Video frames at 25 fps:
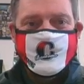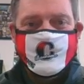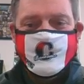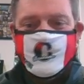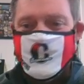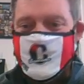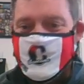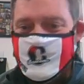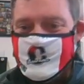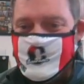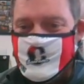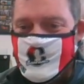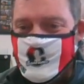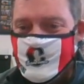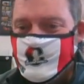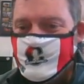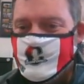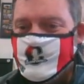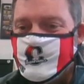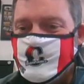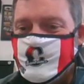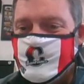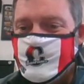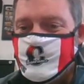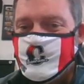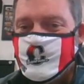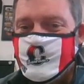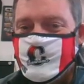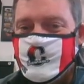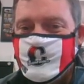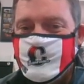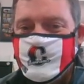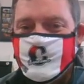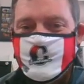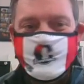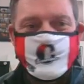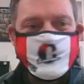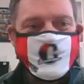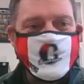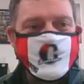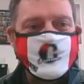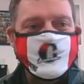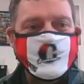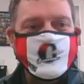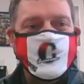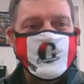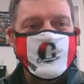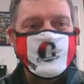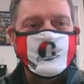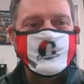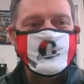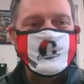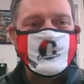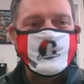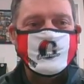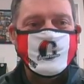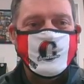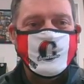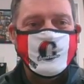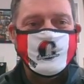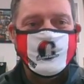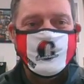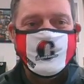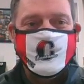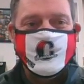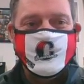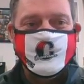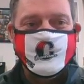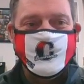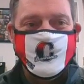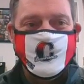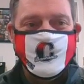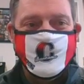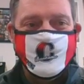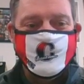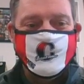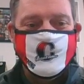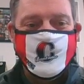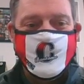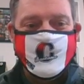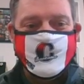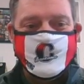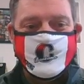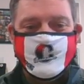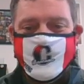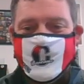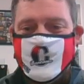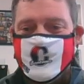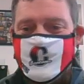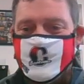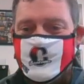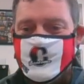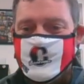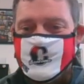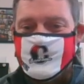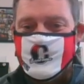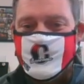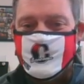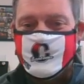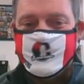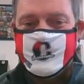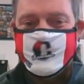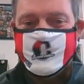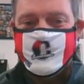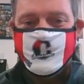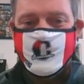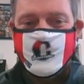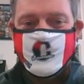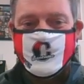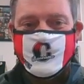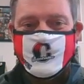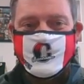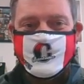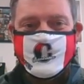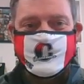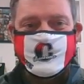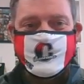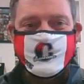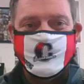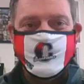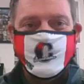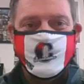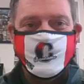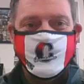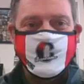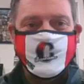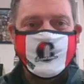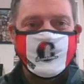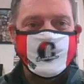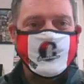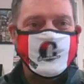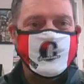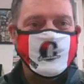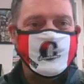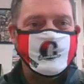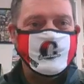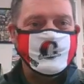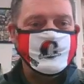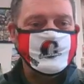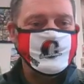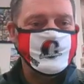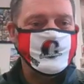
We had some technology trouble there for a little bit, and we had to restart the computer. It seems to be working now.